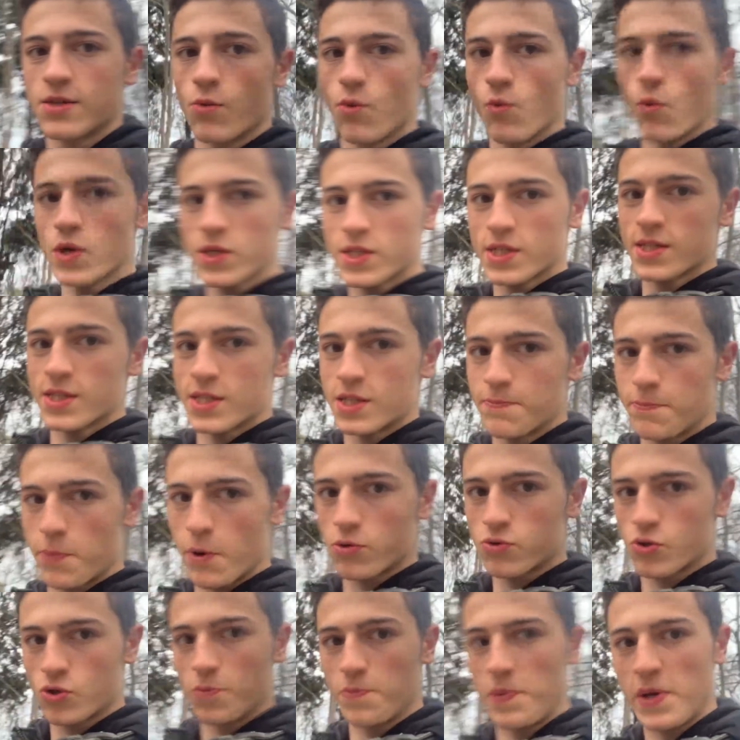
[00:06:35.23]
wasn't
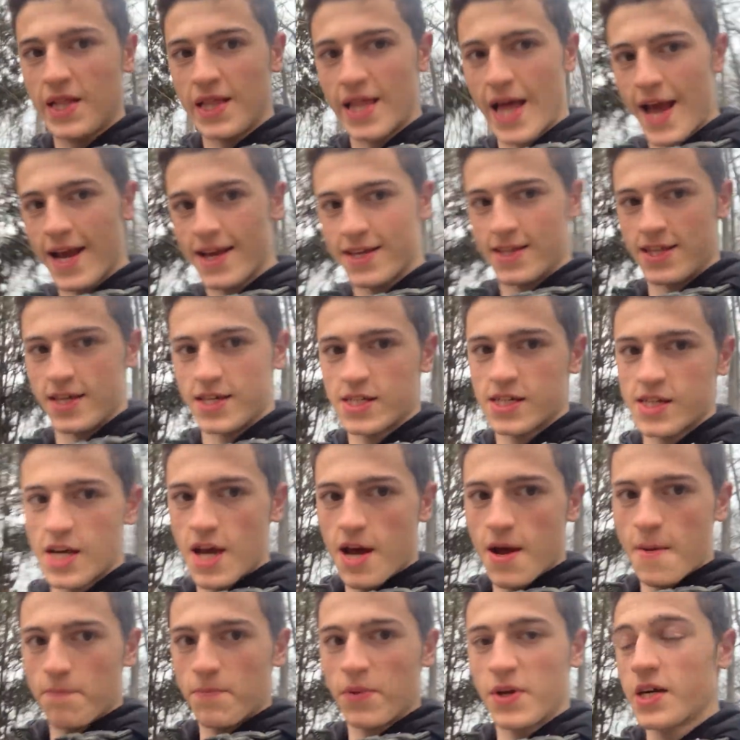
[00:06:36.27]
supposed to be like this
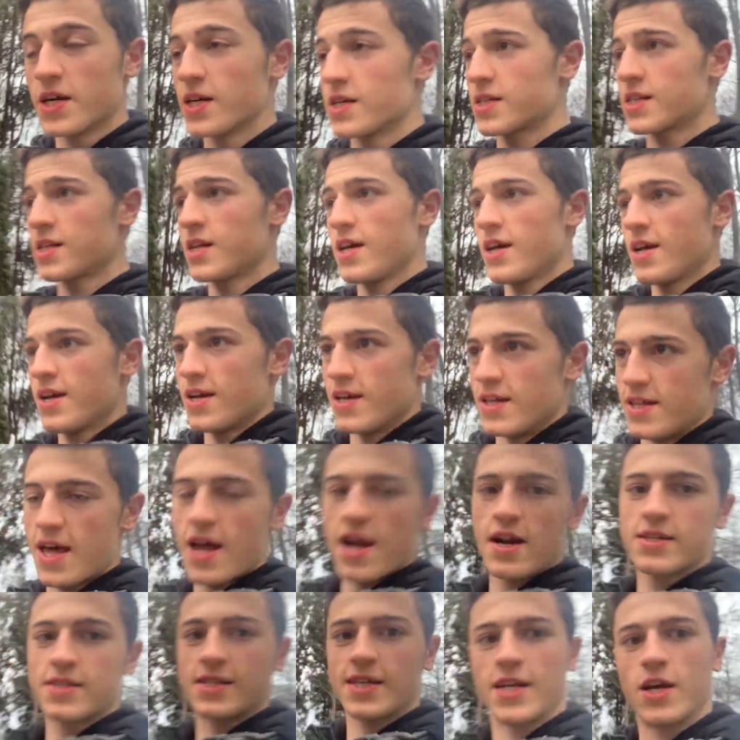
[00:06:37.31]
because
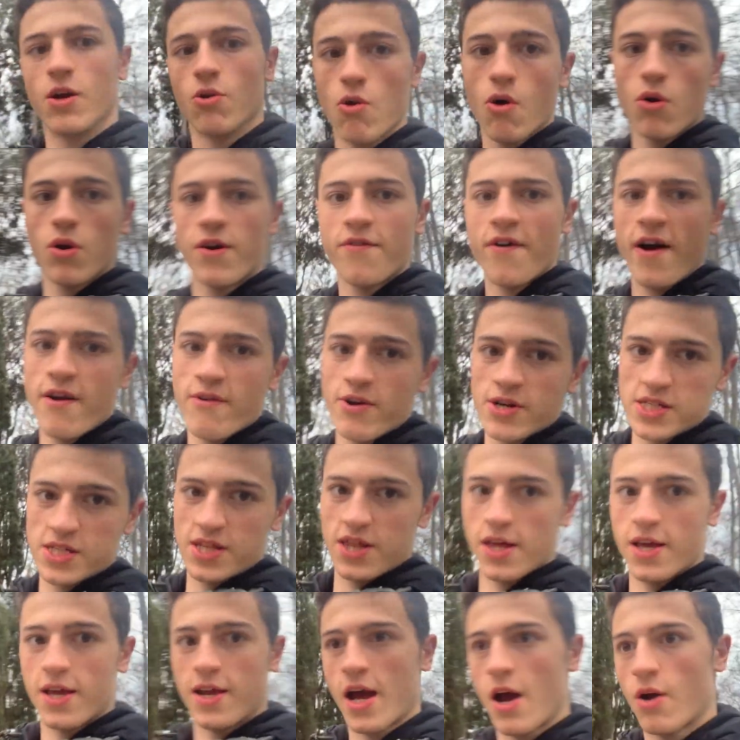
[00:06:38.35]
there's a coronavirus
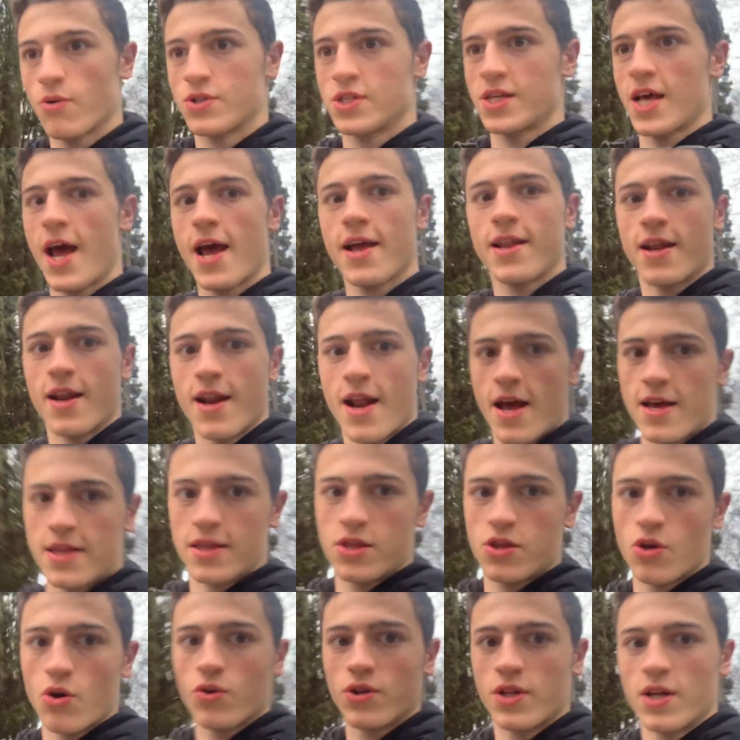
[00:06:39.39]
thing outside, and I
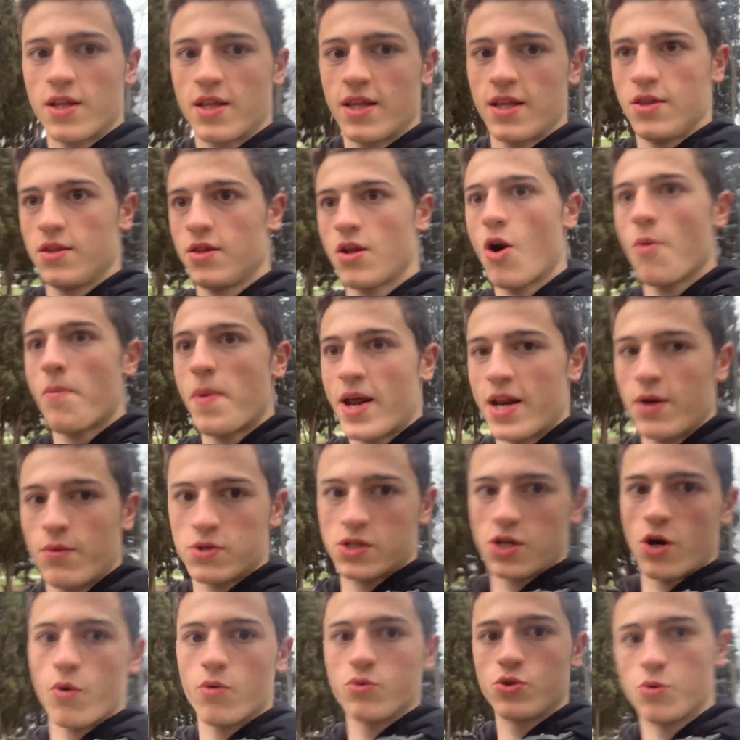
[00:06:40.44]
thought that nobody was
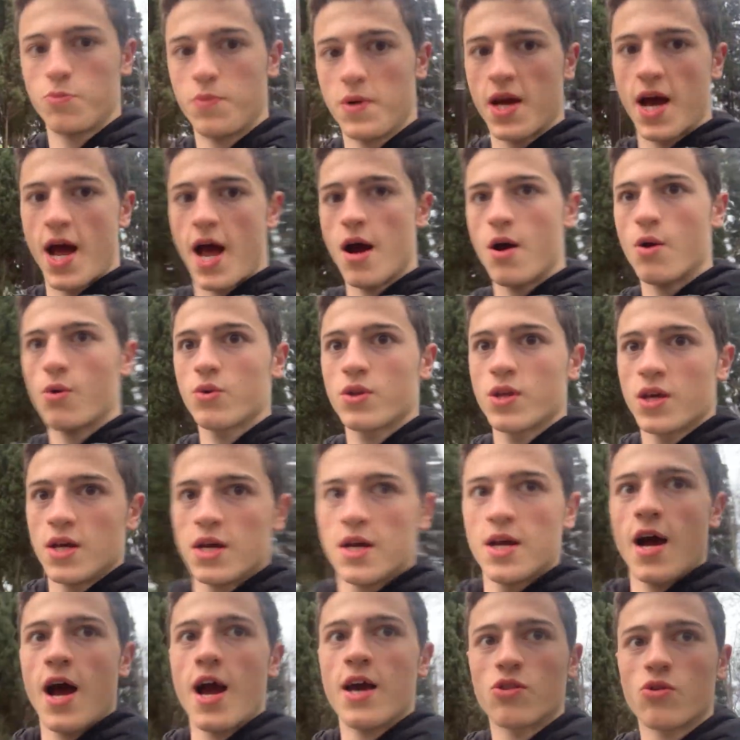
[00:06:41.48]
going to be out.
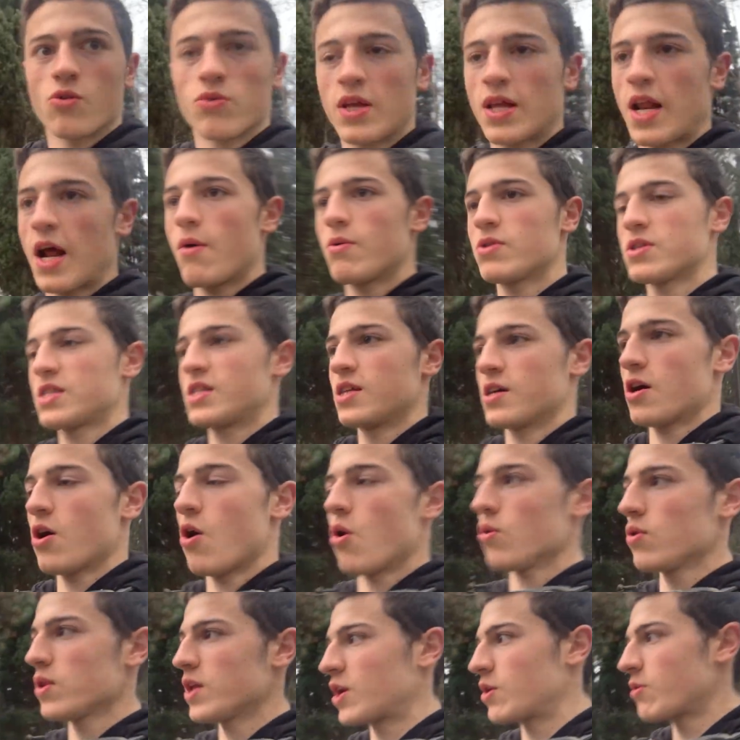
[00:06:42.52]
I thought that I was the
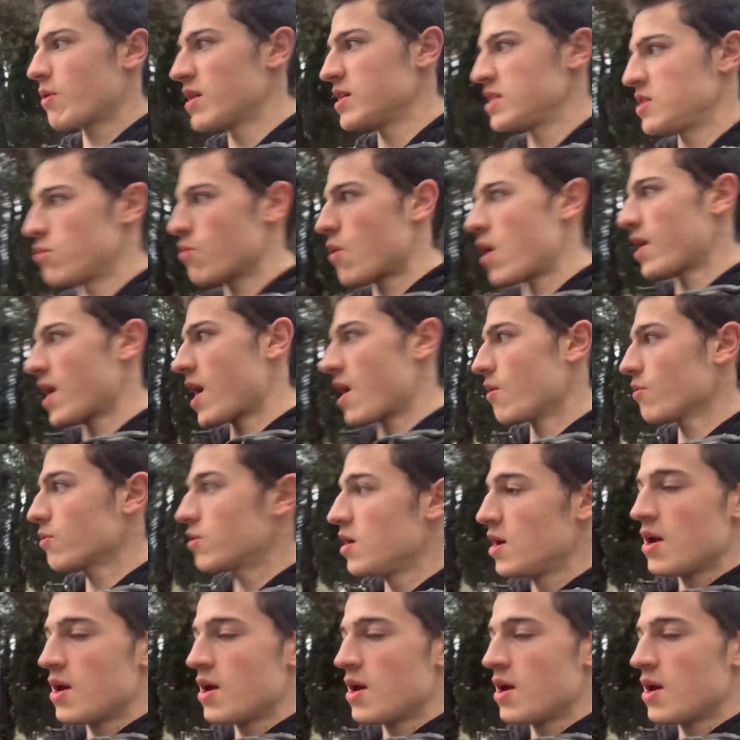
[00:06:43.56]
only crazy one out,